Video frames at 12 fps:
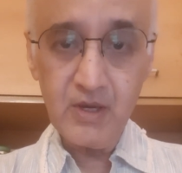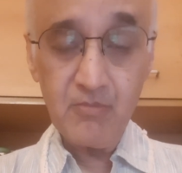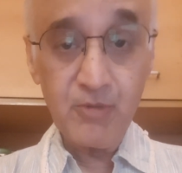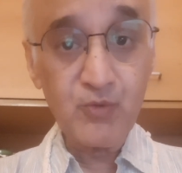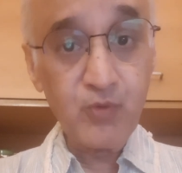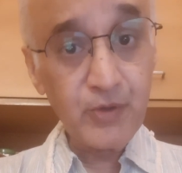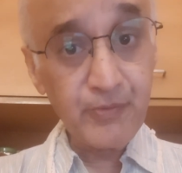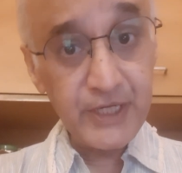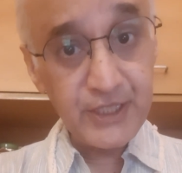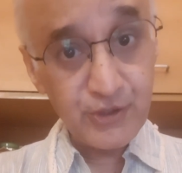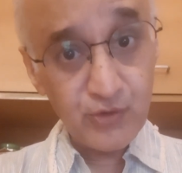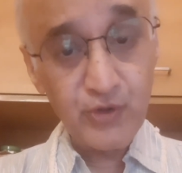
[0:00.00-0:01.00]
But what we
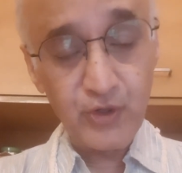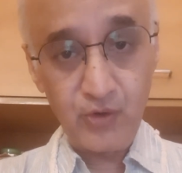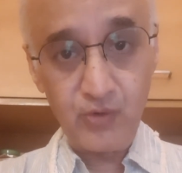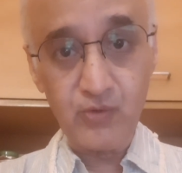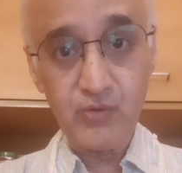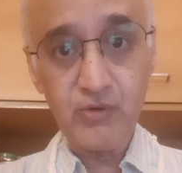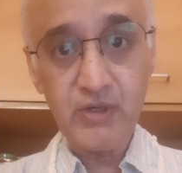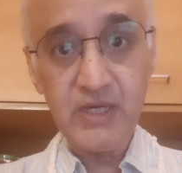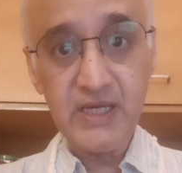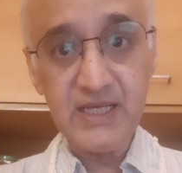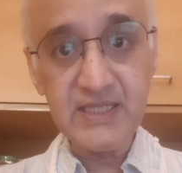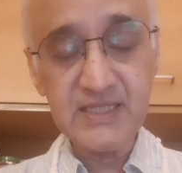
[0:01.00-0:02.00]
do know
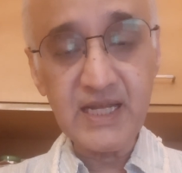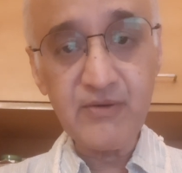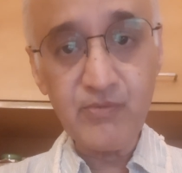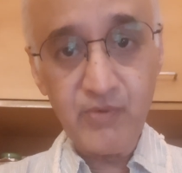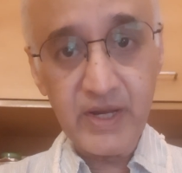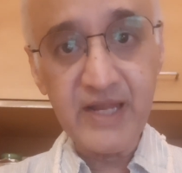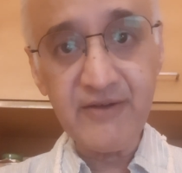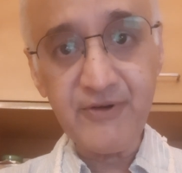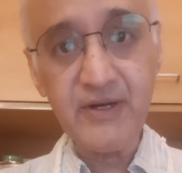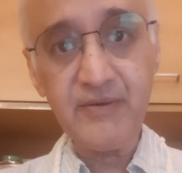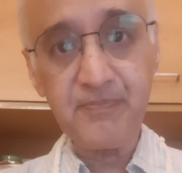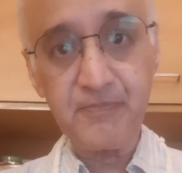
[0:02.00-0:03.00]
is that
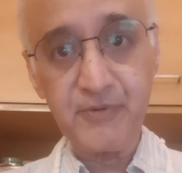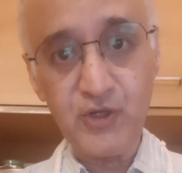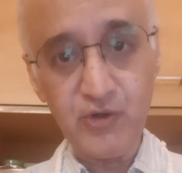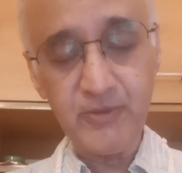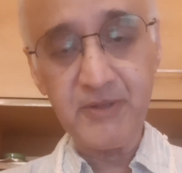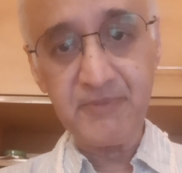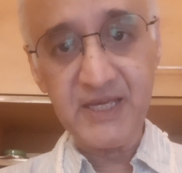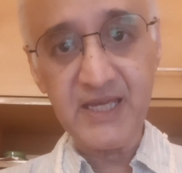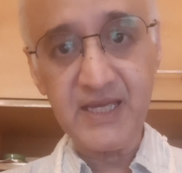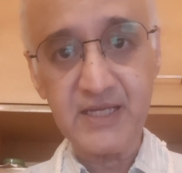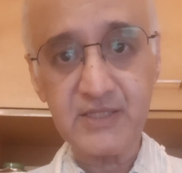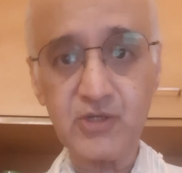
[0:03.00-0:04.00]
whenever human
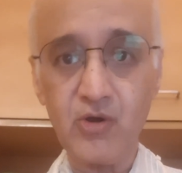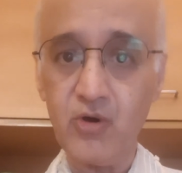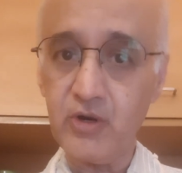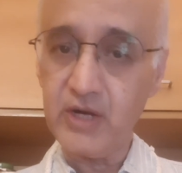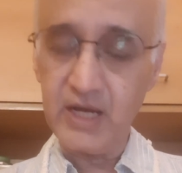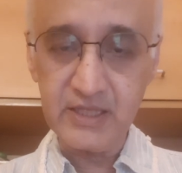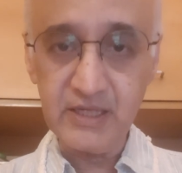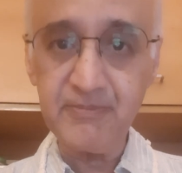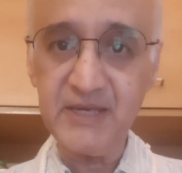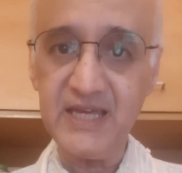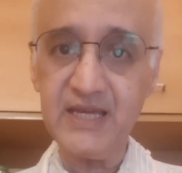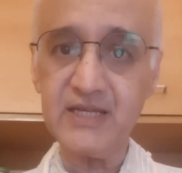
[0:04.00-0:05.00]
beings or other
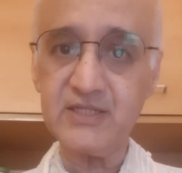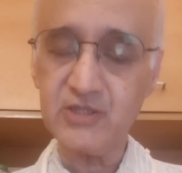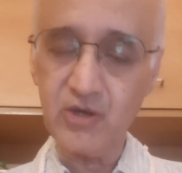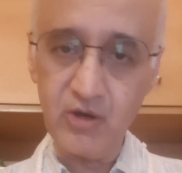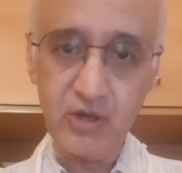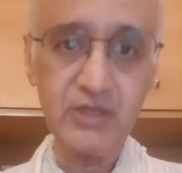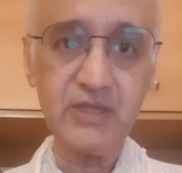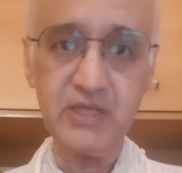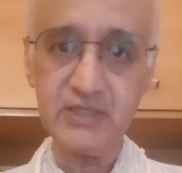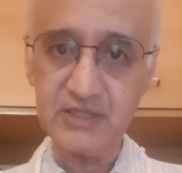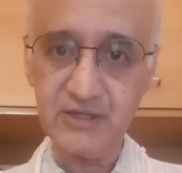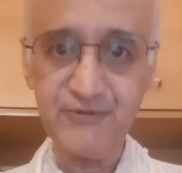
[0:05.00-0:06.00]
beings on
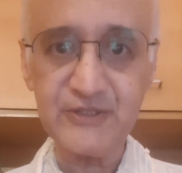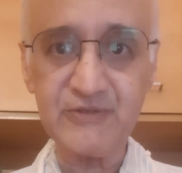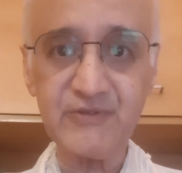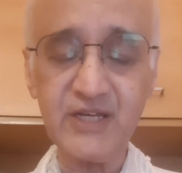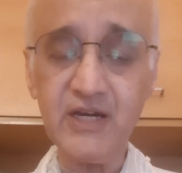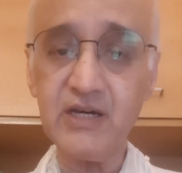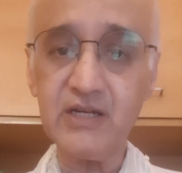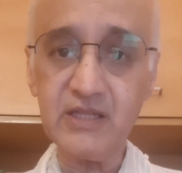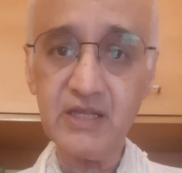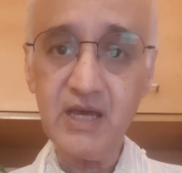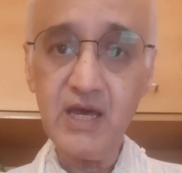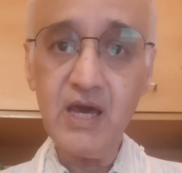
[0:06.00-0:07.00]
the surface of the
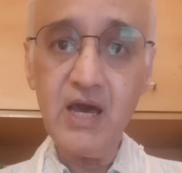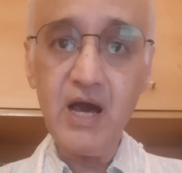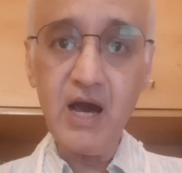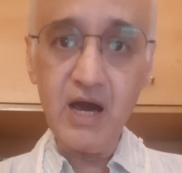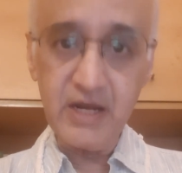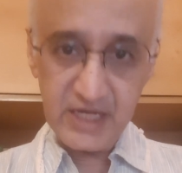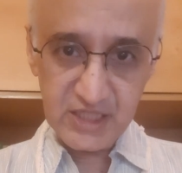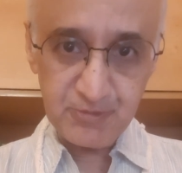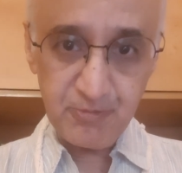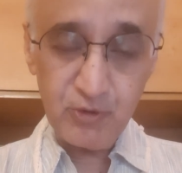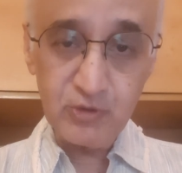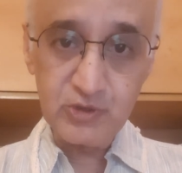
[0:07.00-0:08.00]
earth are
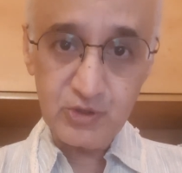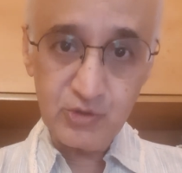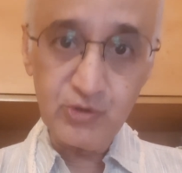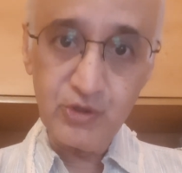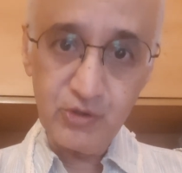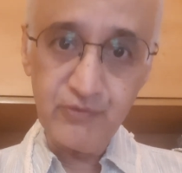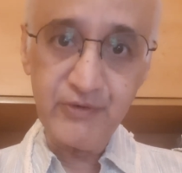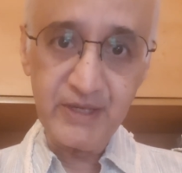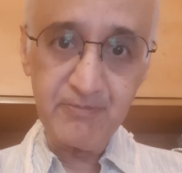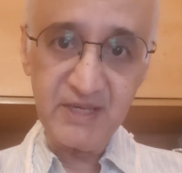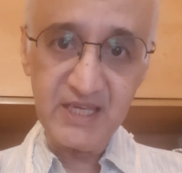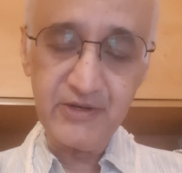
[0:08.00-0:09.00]
exposed to
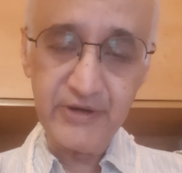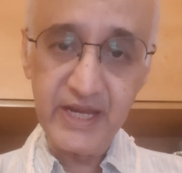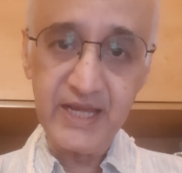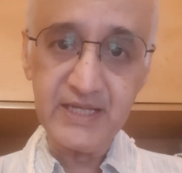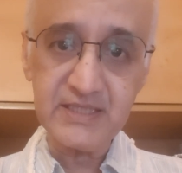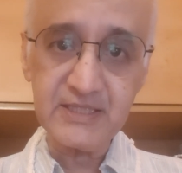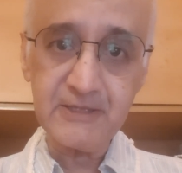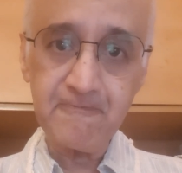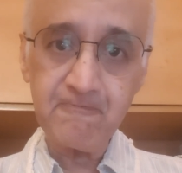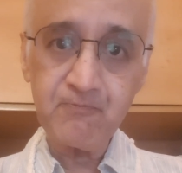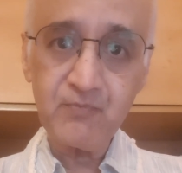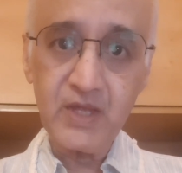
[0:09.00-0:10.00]
UVB rays,
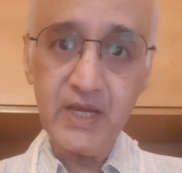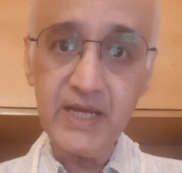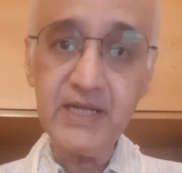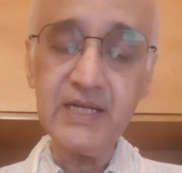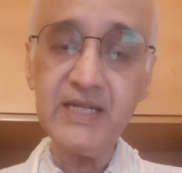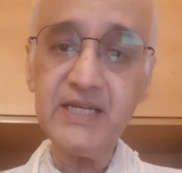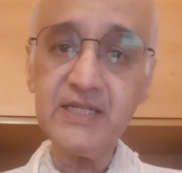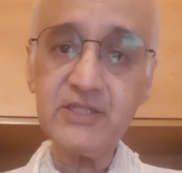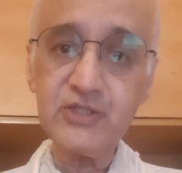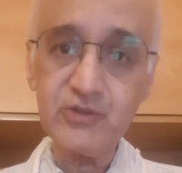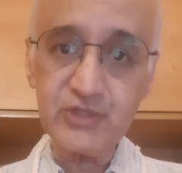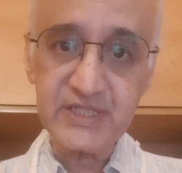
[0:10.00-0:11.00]
it
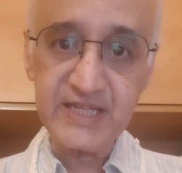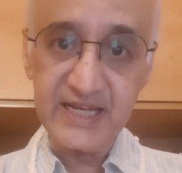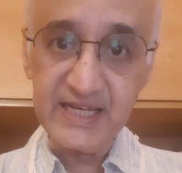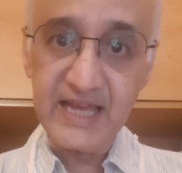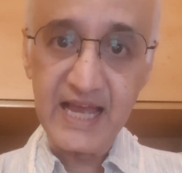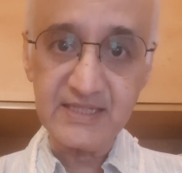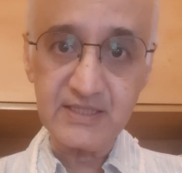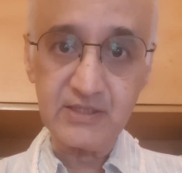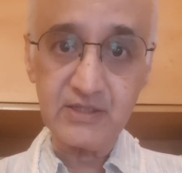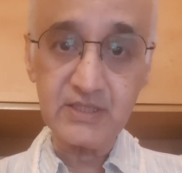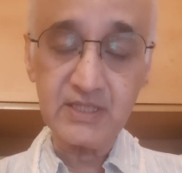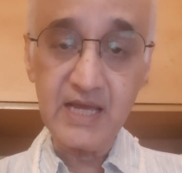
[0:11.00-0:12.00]
leads to skin
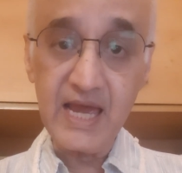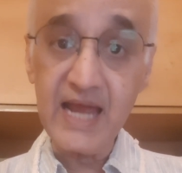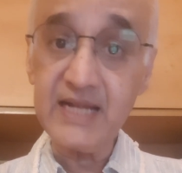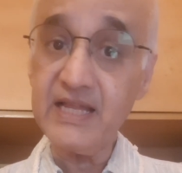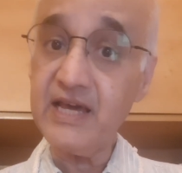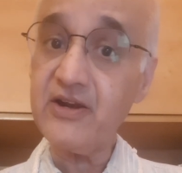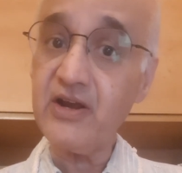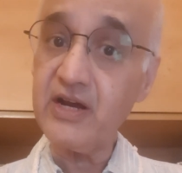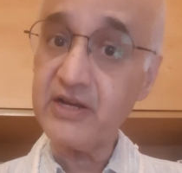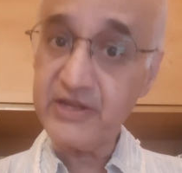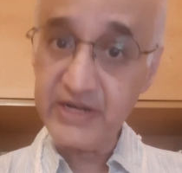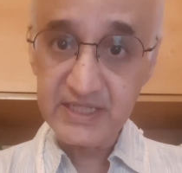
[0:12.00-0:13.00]
cancers, and they are
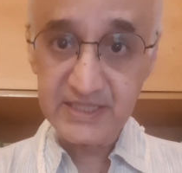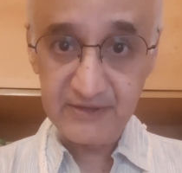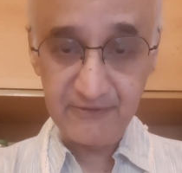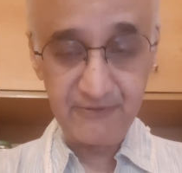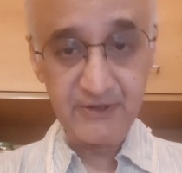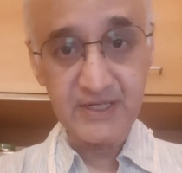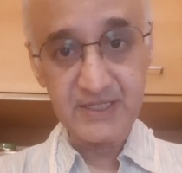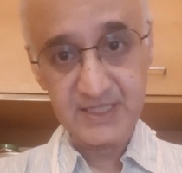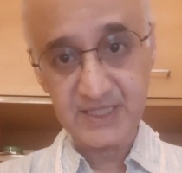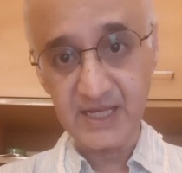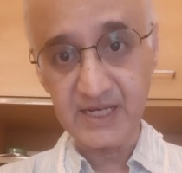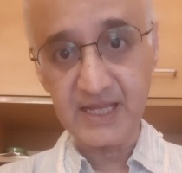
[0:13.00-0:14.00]
aggressive
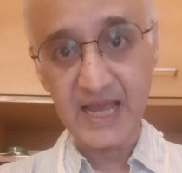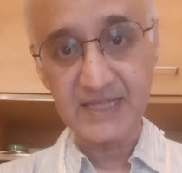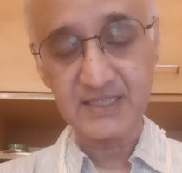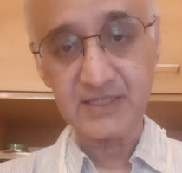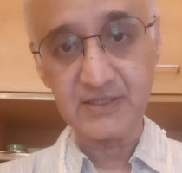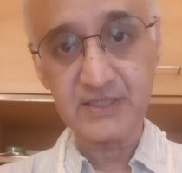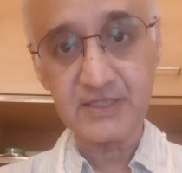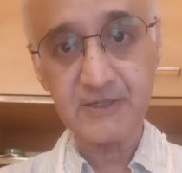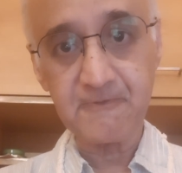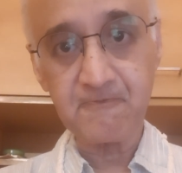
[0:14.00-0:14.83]
skin cancers.